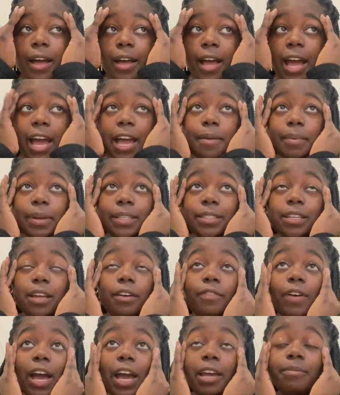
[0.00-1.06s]

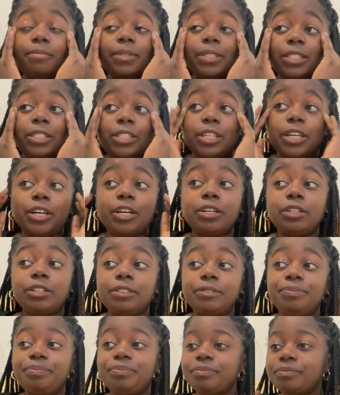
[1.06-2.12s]
I'm still